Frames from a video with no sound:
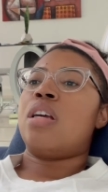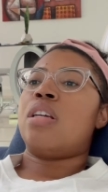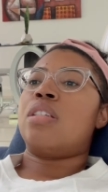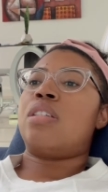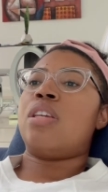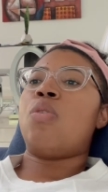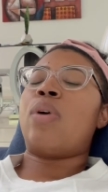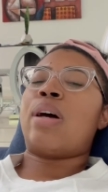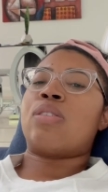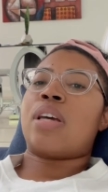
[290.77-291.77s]
see
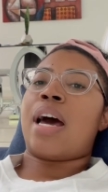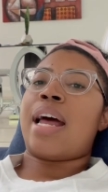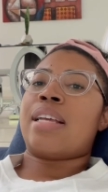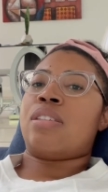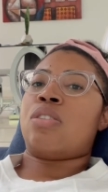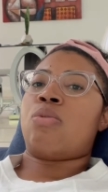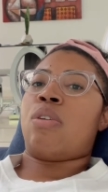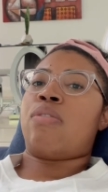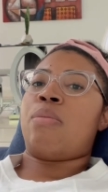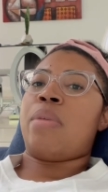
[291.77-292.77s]
what else God has in
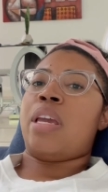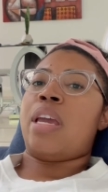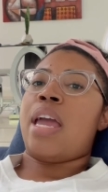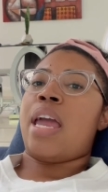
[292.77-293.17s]
store for me,